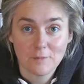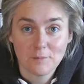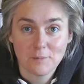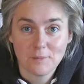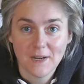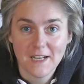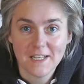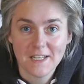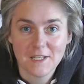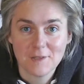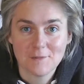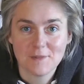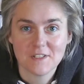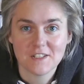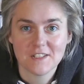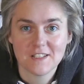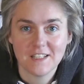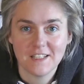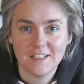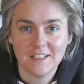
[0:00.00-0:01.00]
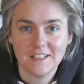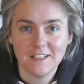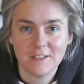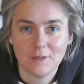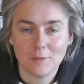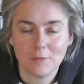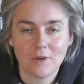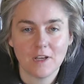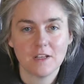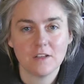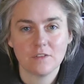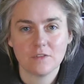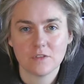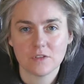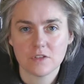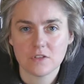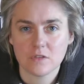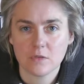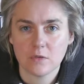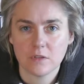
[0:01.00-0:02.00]
My name is Nadine, I'm writing
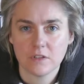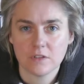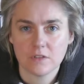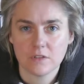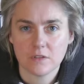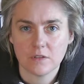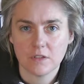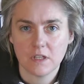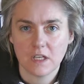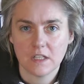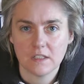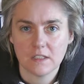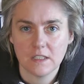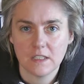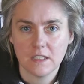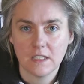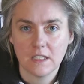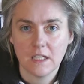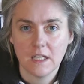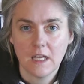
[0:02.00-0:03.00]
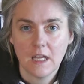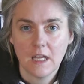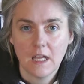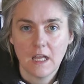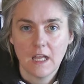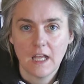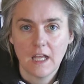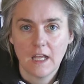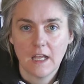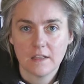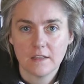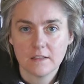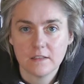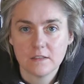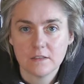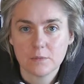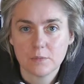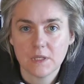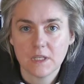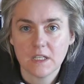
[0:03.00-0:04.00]
for Souldisco.de, and
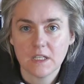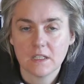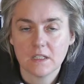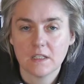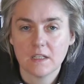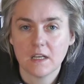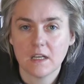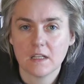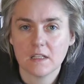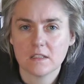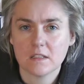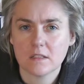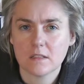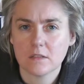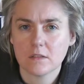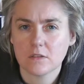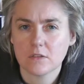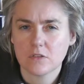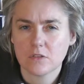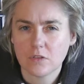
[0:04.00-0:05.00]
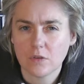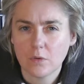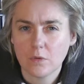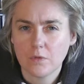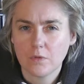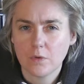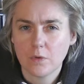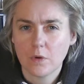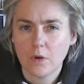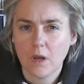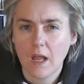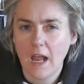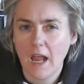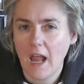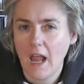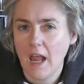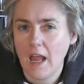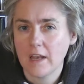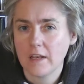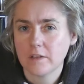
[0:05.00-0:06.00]
this week it gets soulful
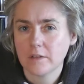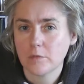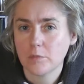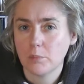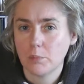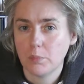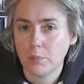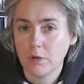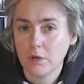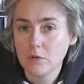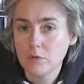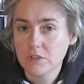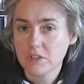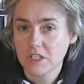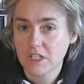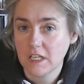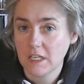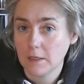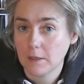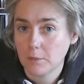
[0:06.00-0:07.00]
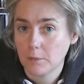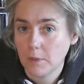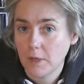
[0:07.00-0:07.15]
and bluesy.